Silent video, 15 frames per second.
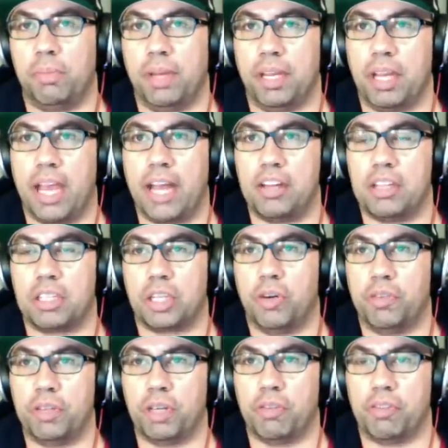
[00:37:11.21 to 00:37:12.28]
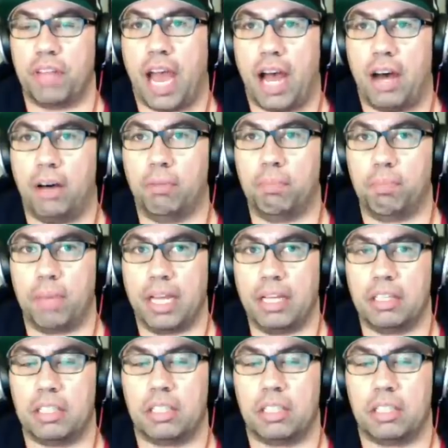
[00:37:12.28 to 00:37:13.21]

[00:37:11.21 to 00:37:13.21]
you can't just go in there without being